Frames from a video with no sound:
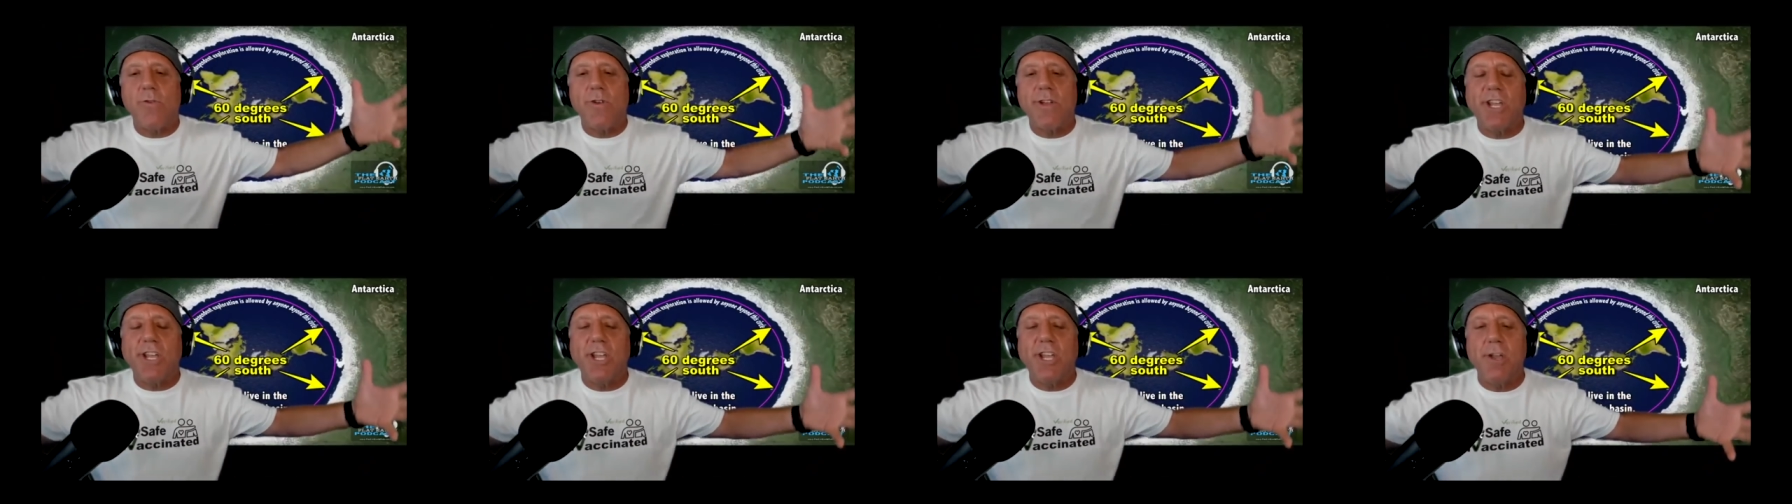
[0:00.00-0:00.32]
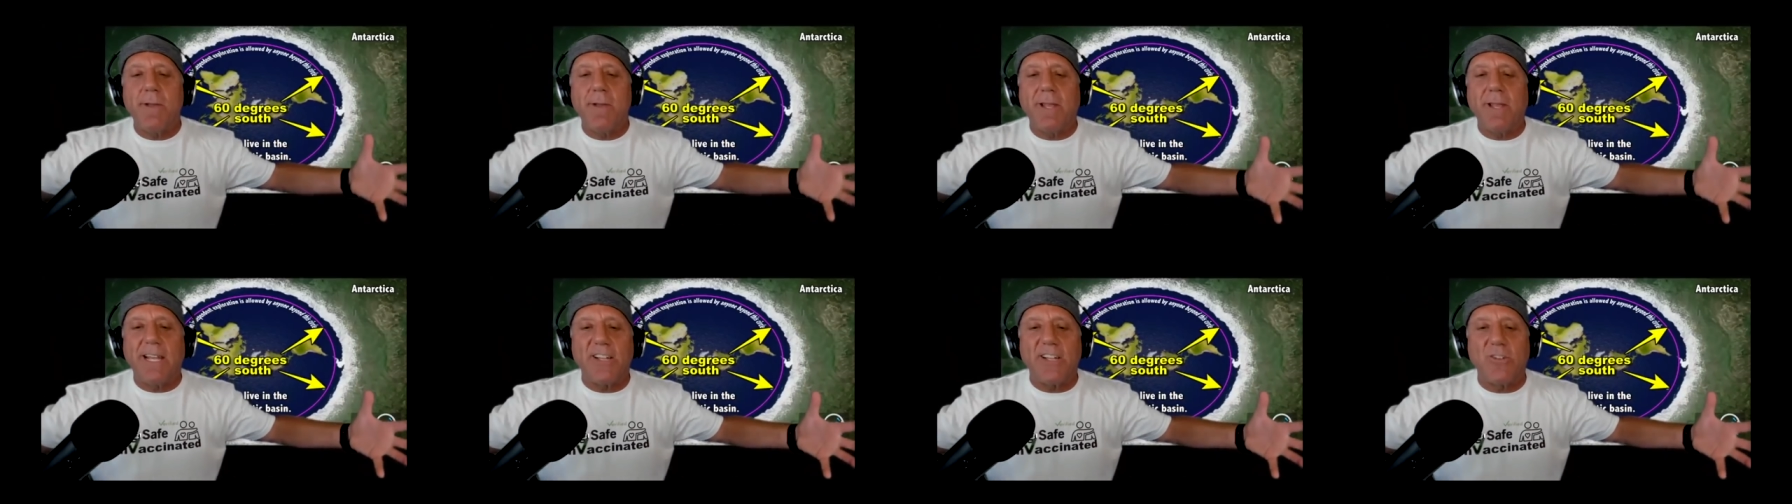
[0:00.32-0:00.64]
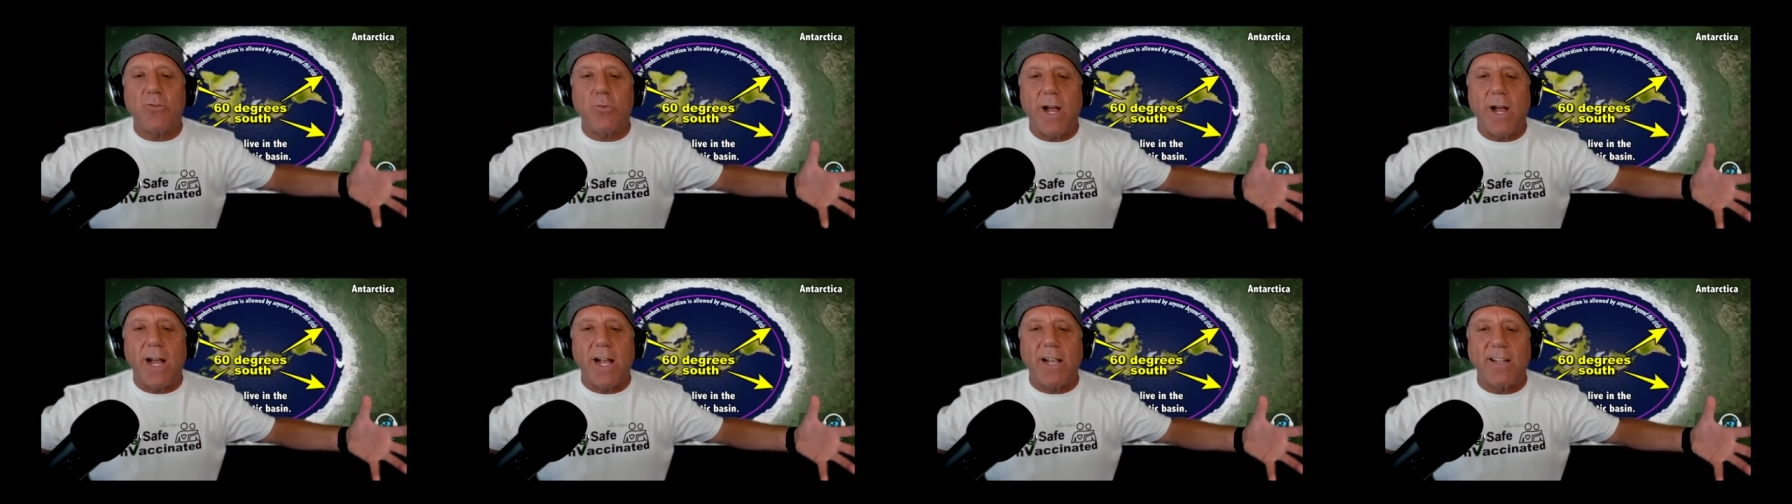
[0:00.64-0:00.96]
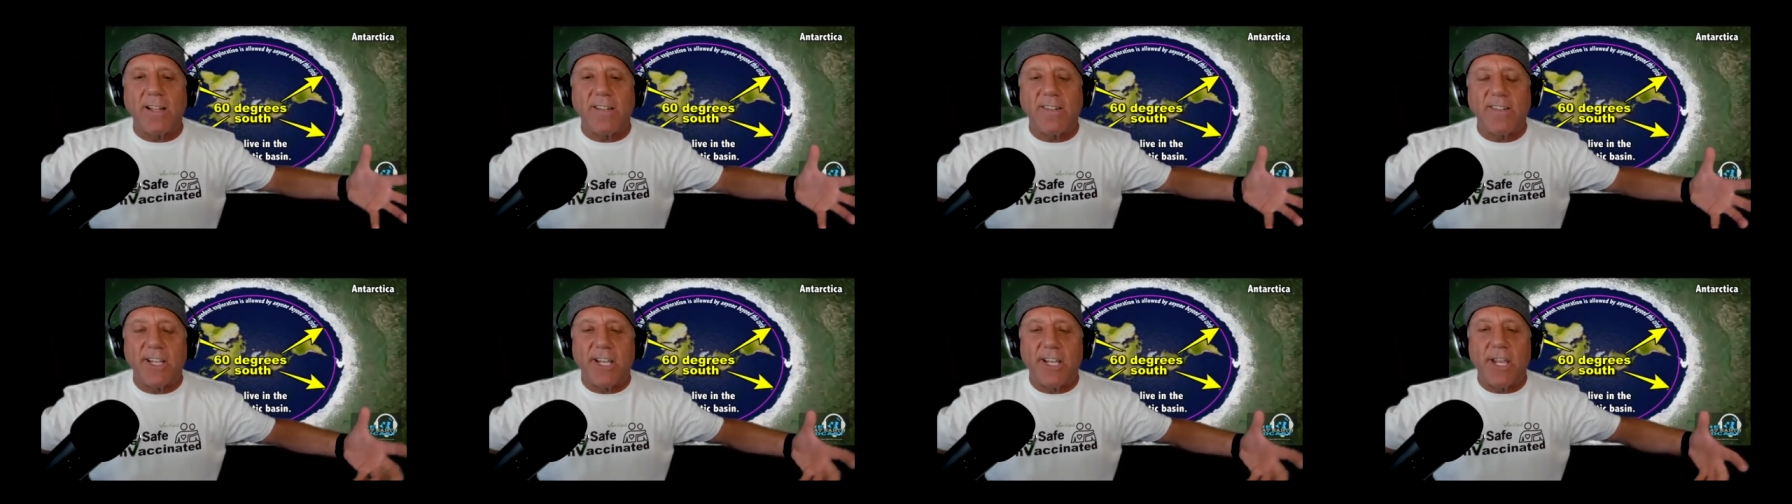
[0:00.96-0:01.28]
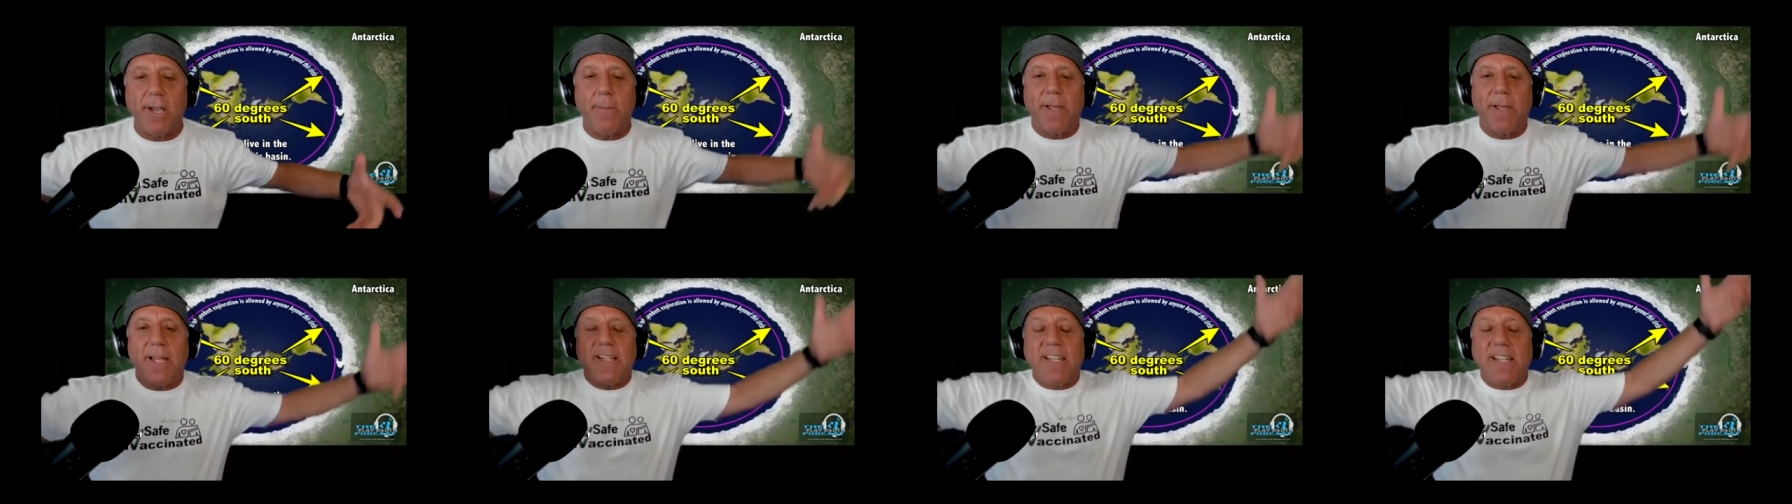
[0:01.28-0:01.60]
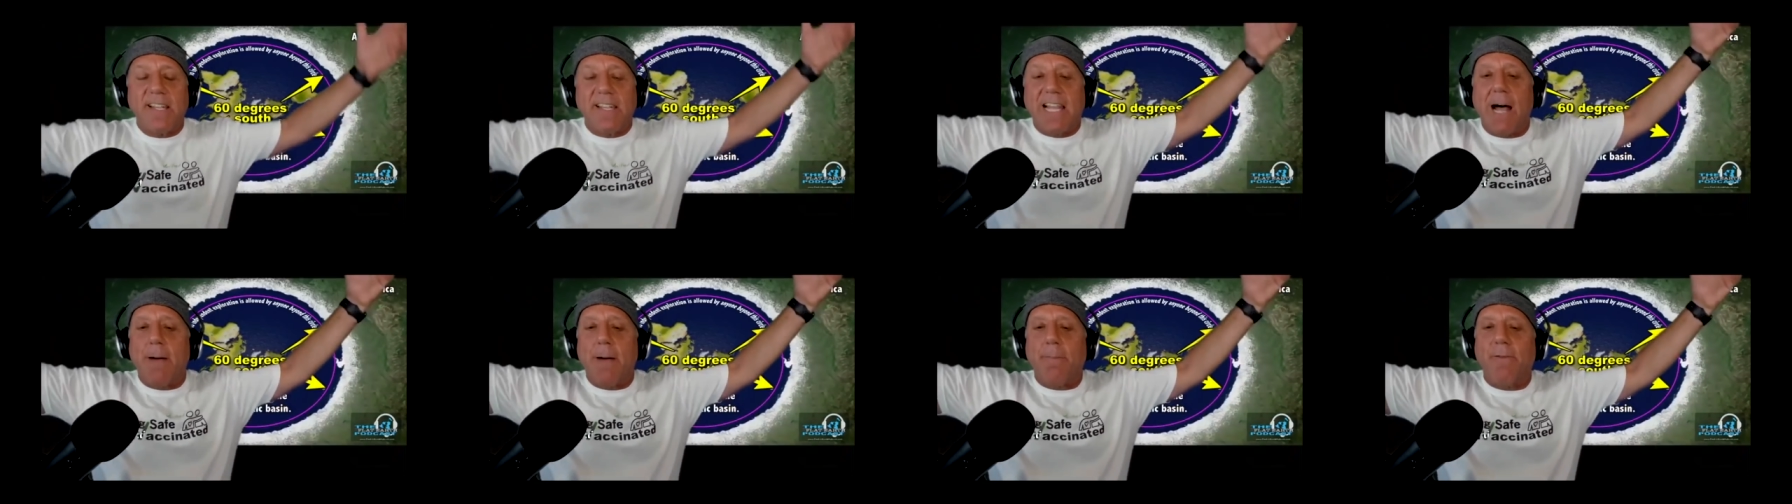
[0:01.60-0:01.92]
accumulates. Where does it accumulate? At the
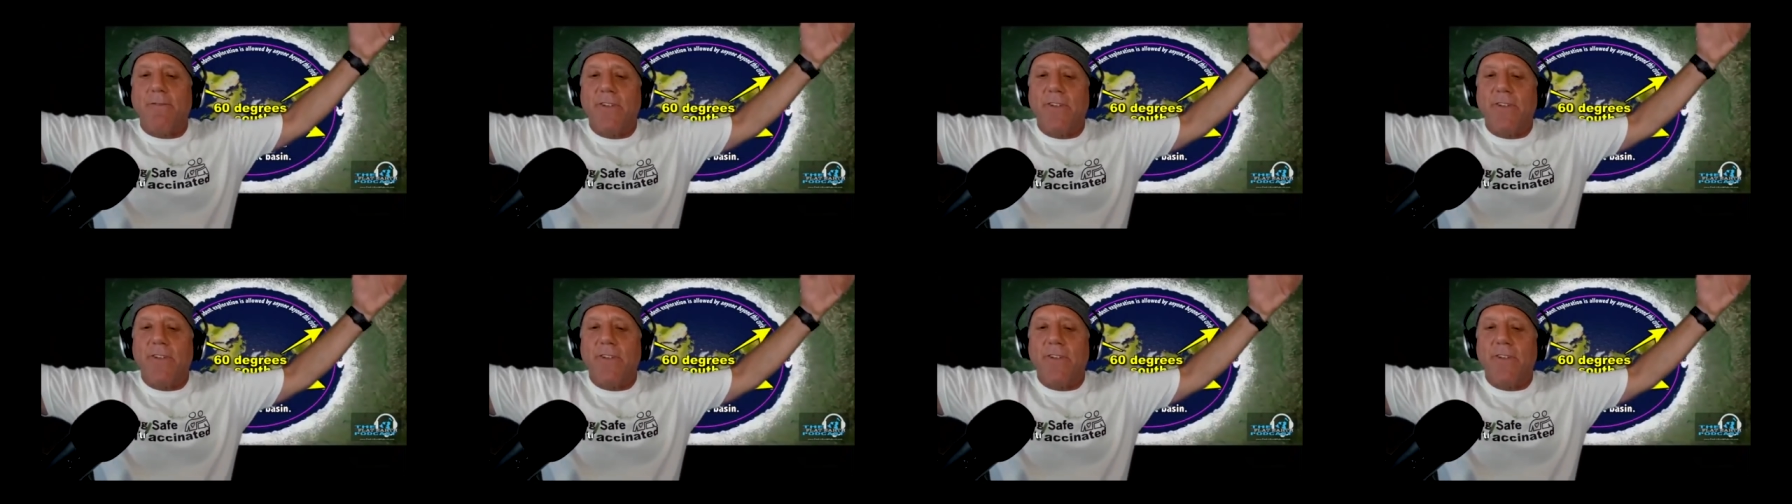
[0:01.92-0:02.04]
top of a